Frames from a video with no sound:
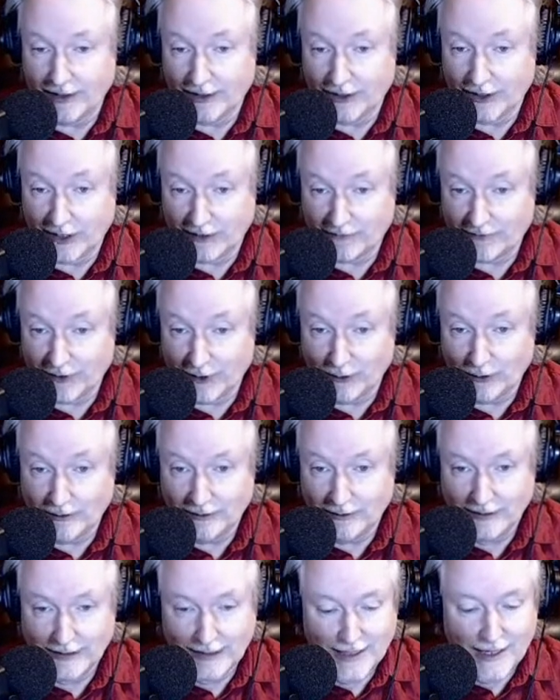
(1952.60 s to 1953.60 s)
jet fuel.
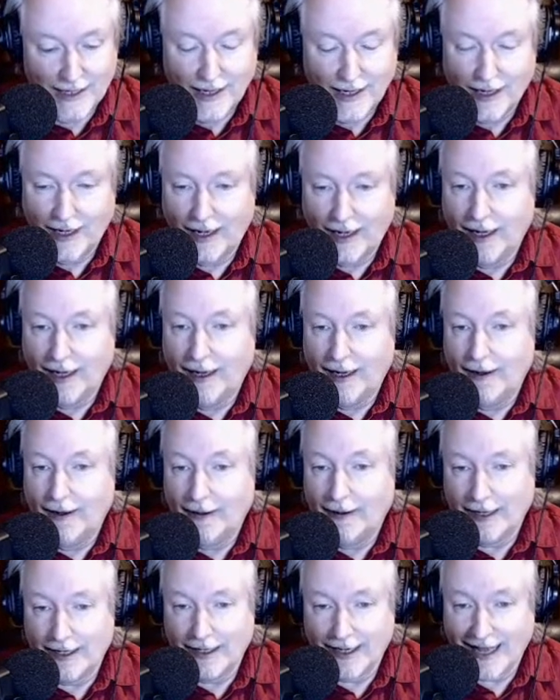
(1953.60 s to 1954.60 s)

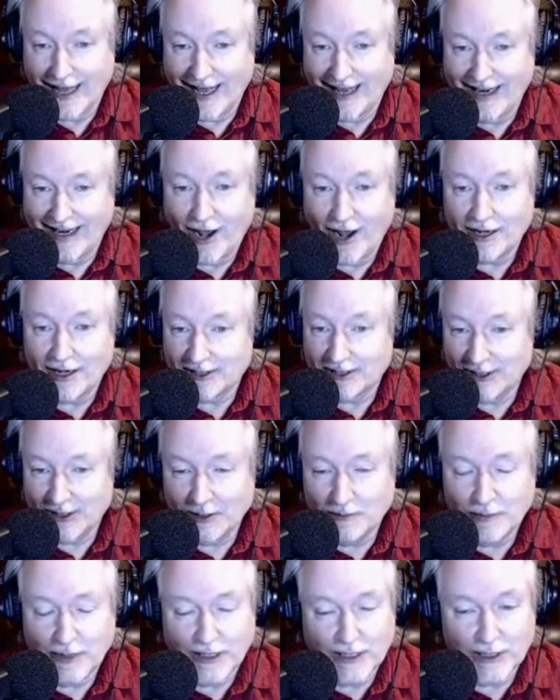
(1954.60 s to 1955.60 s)
It had
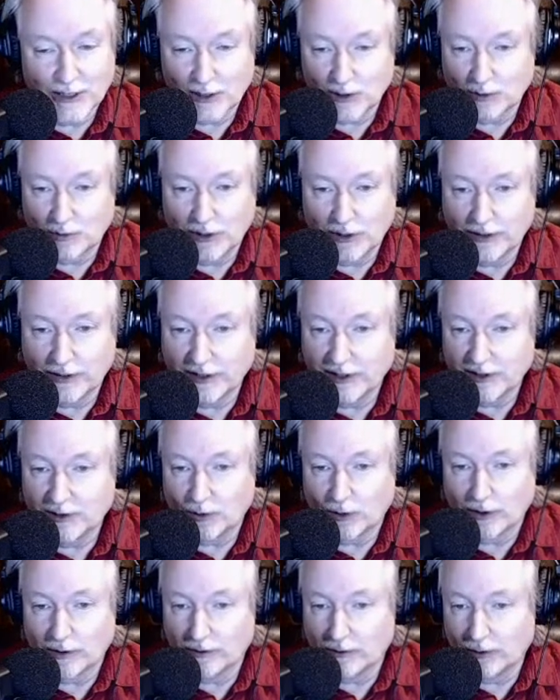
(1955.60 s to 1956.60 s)
oxygen because those buildings
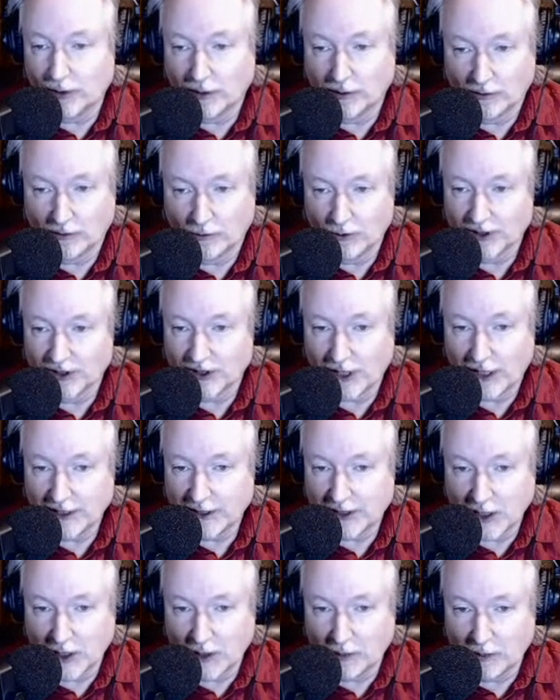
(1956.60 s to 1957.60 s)
were
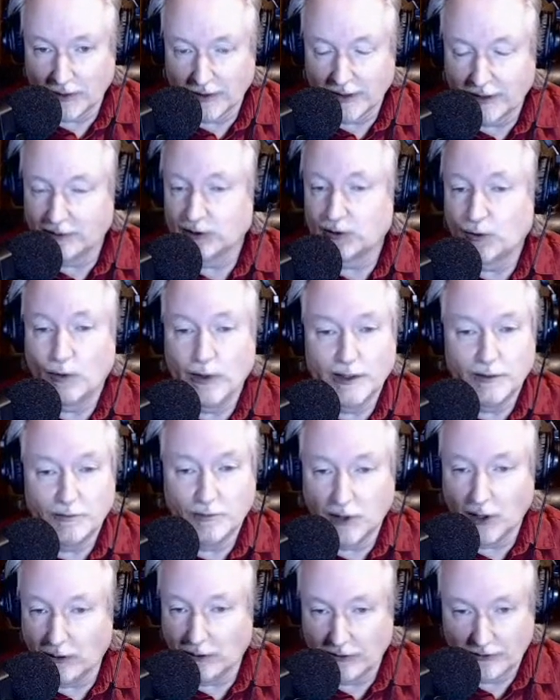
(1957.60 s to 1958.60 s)
sliced open. There was wind
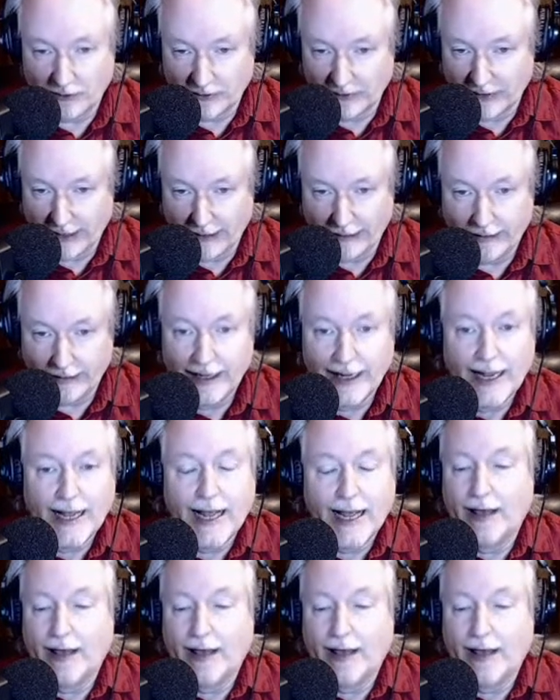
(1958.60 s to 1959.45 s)
blowing through there, and